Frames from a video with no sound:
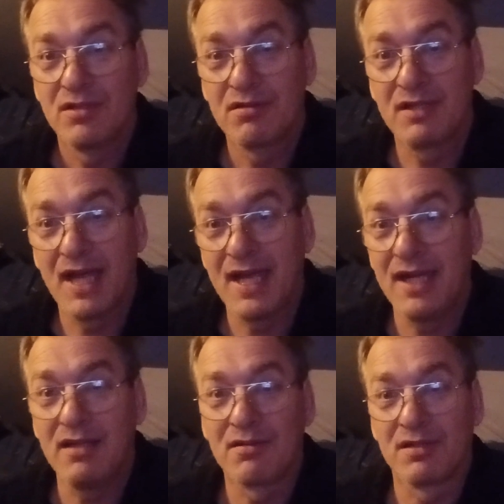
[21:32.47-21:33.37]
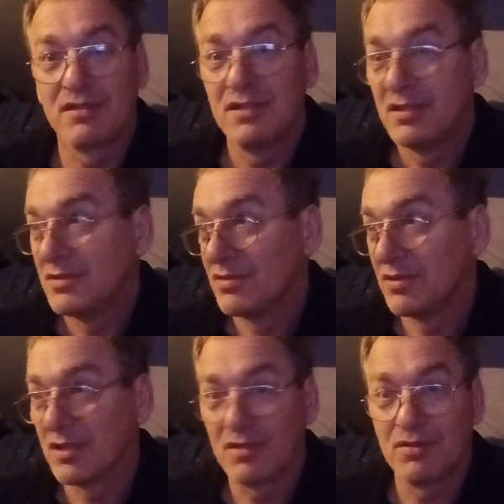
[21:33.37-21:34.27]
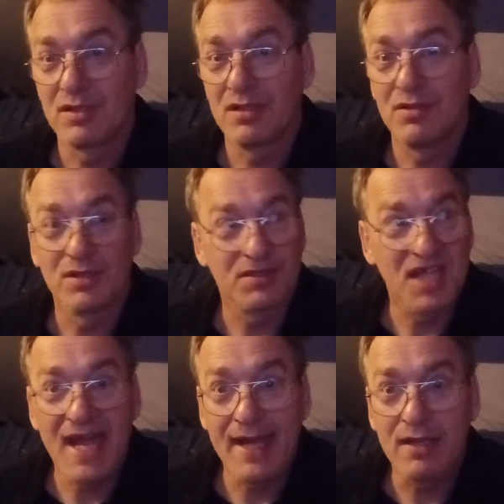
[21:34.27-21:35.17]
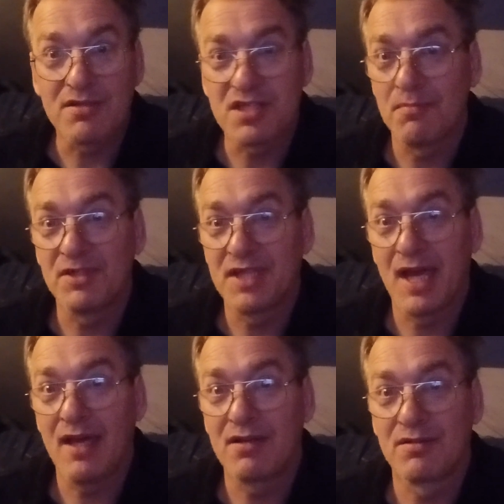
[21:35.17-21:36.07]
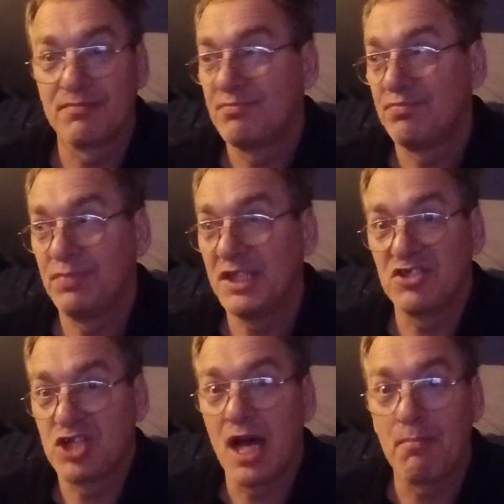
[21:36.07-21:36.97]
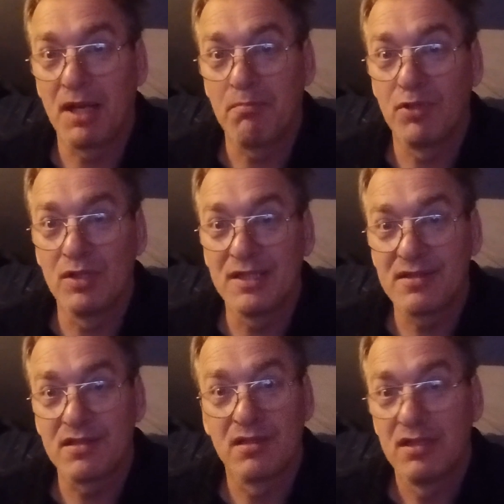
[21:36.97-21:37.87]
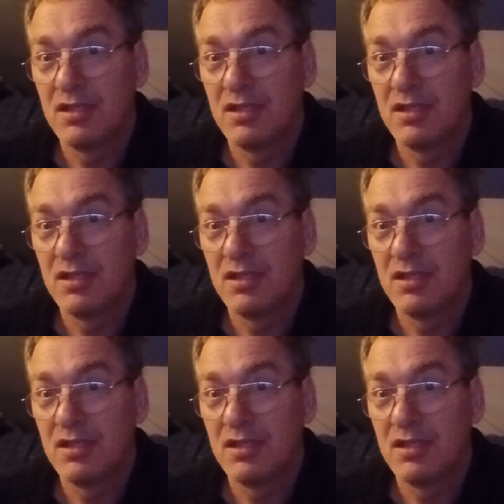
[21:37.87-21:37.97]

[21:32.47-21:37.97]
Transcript: grenade or a tank or something like that, or being shot by bullets.